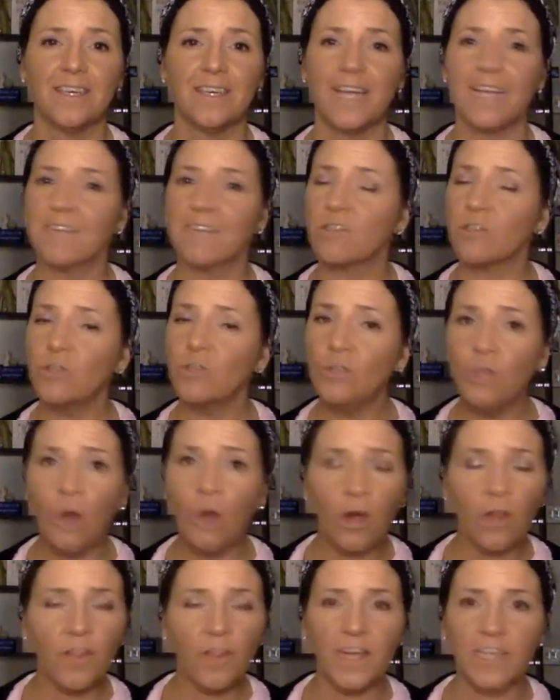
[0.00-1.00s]
It's
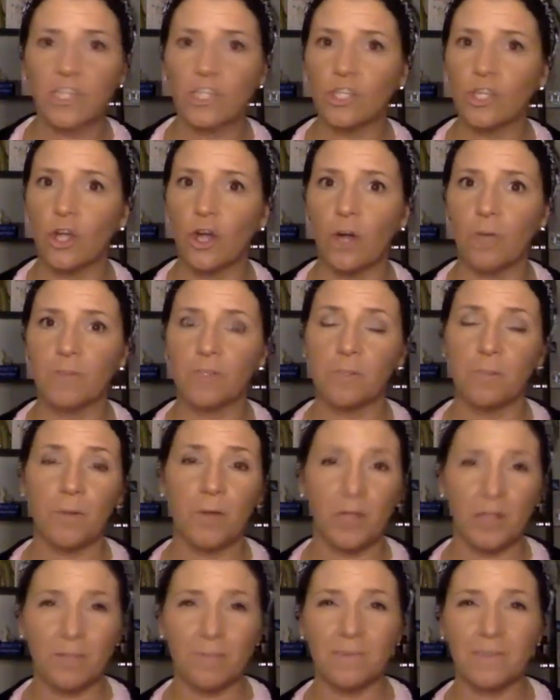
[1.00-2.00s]
not their job to
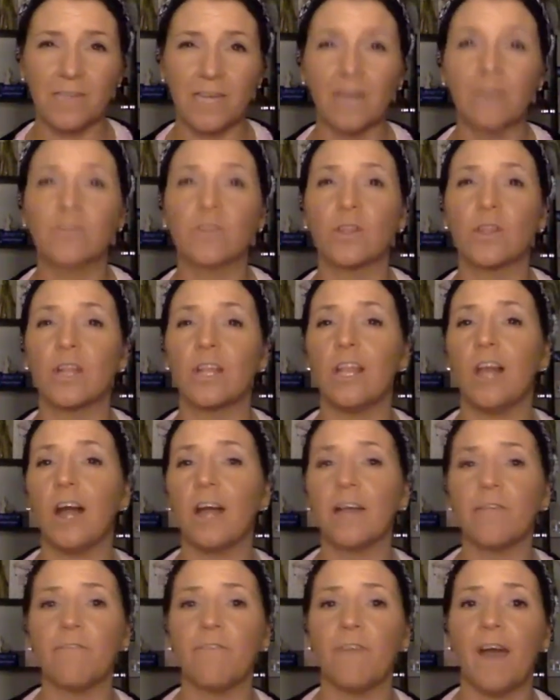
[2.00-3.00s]
put themselves on the
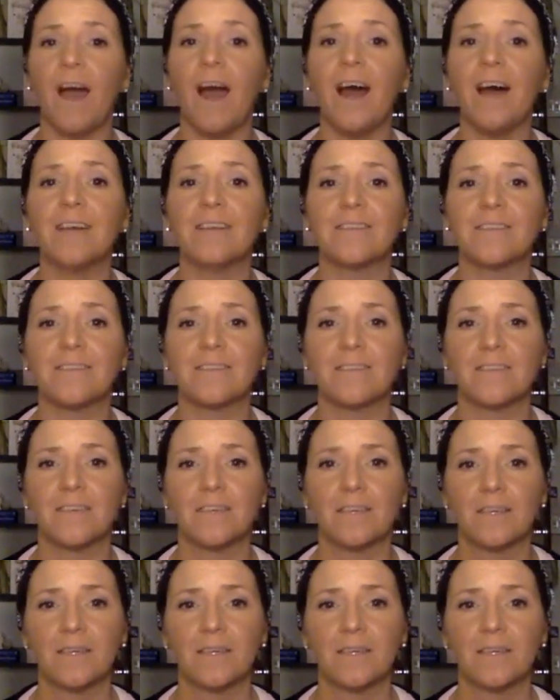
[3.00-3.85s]
line for us.